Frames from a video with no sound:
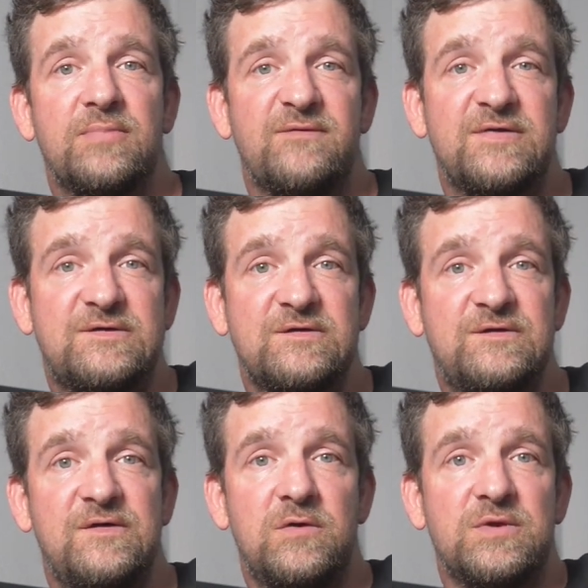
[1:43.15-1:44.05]
but if it's
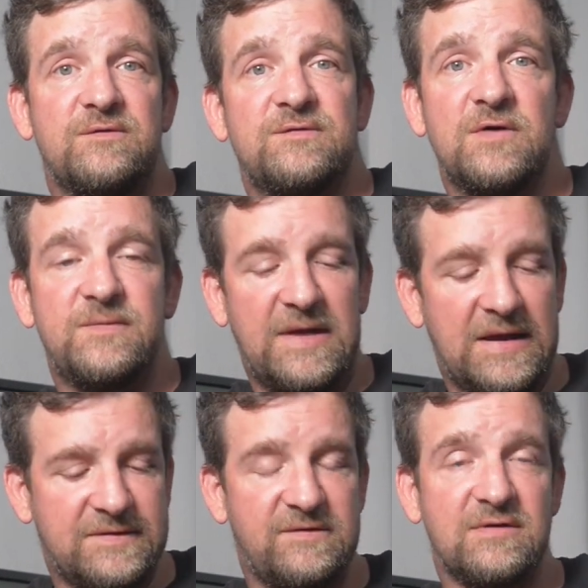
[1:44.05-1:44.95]
just you and your
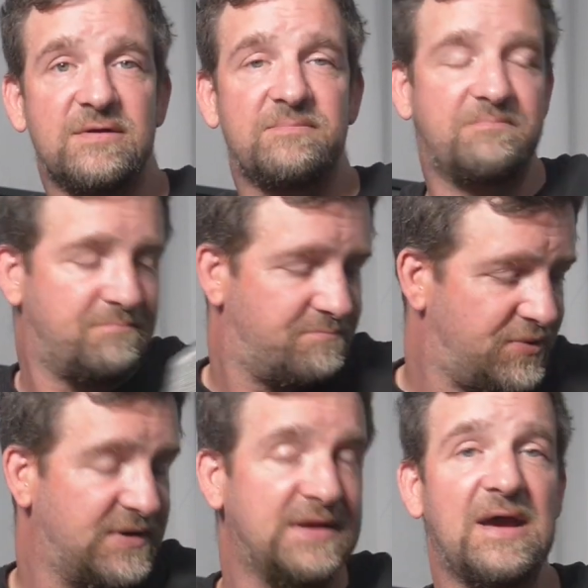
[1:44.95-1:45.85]
subject, you got to
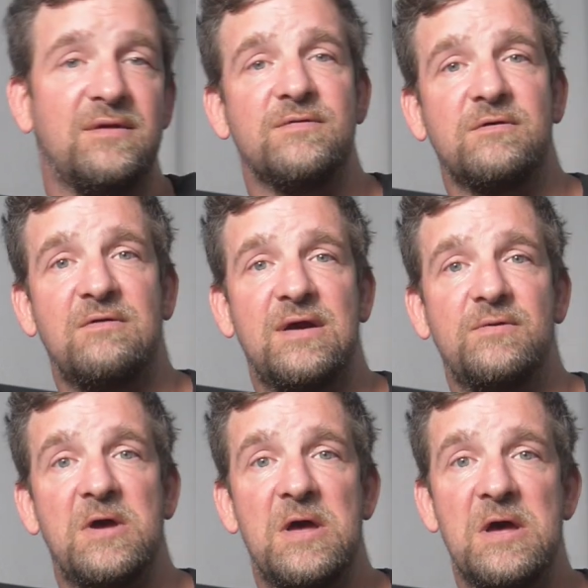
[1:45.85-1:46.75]
put it down on the
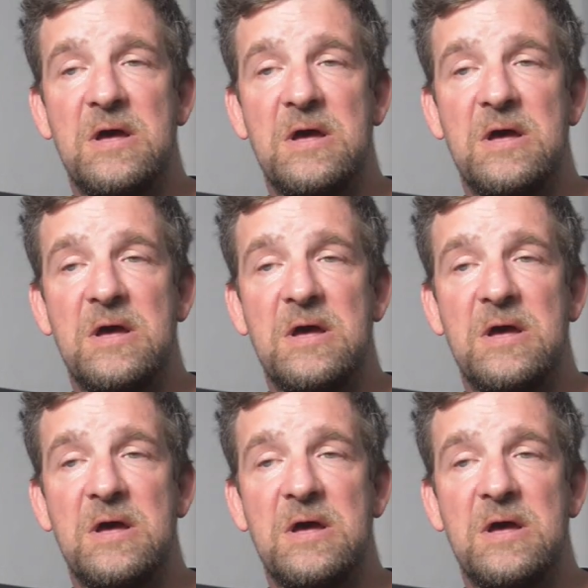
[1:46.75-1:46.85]
ground,